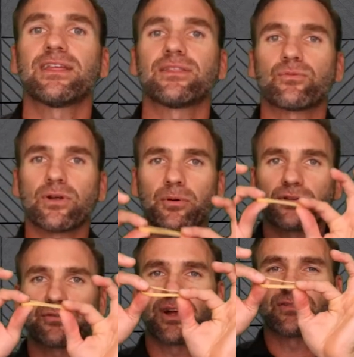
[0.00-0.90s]
the rubber
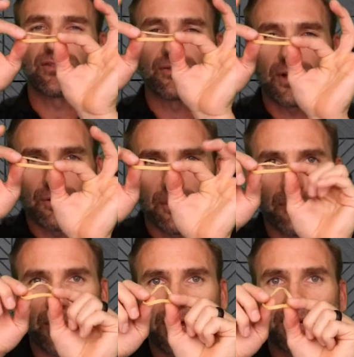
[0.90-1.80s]
stretches. So I got a rubber
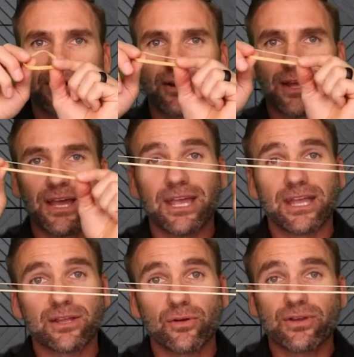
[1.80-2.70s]
band here.
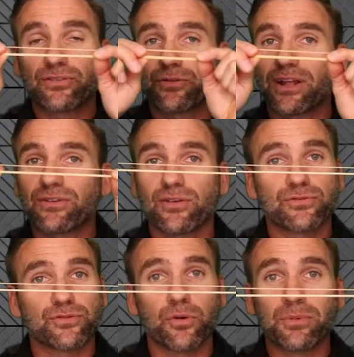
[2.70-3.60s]
It can only stretch
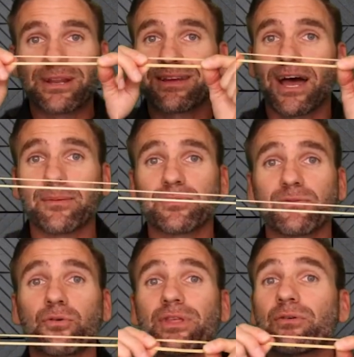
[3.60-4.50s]
so many times
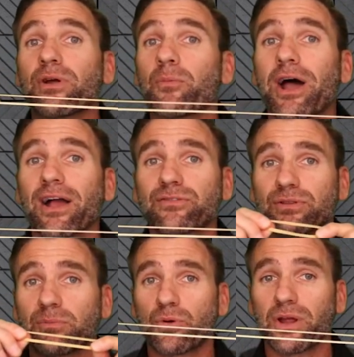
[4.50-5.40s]
before that rubber
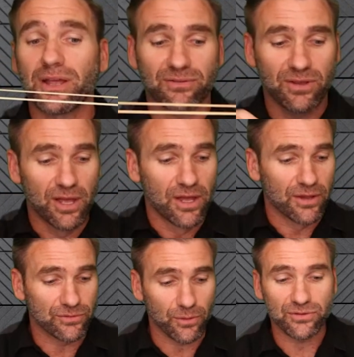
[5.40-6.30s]
actually breaks.
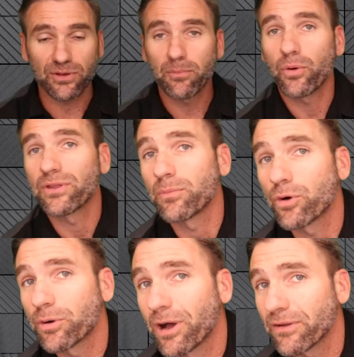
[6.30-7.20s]
So at some point, the
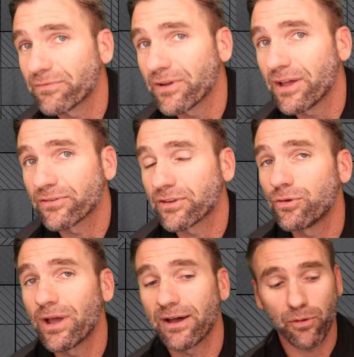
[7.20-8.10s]
motor mount fails, and
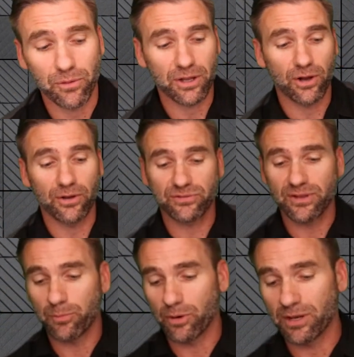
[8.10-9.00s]
you have what we call a
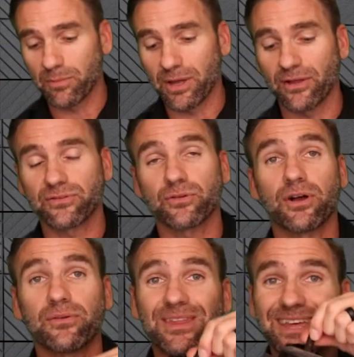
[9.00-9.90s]
separated mount.
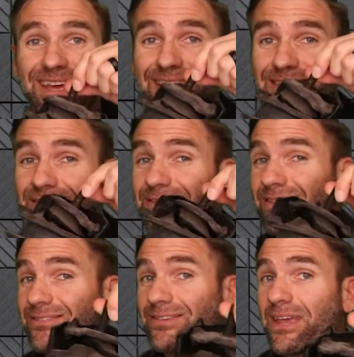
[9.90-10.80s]
So this is
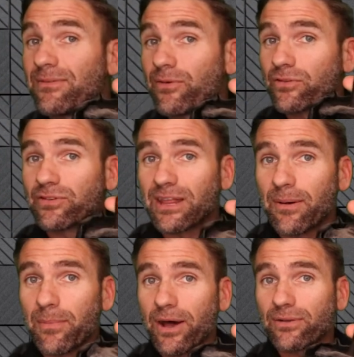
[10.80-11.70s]
the same version of
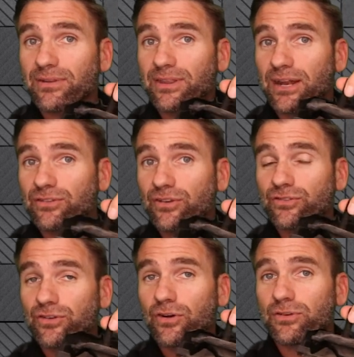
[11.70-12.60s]
that mount that I just
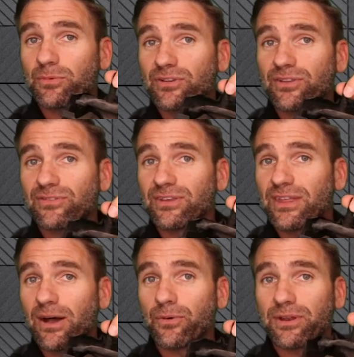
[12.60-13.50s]
showed you, but you can see
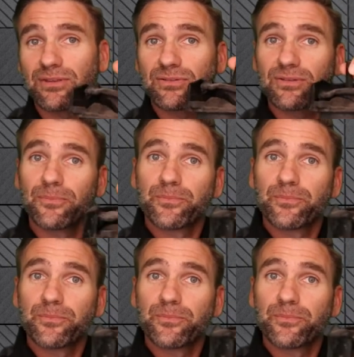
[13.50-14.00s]
that one is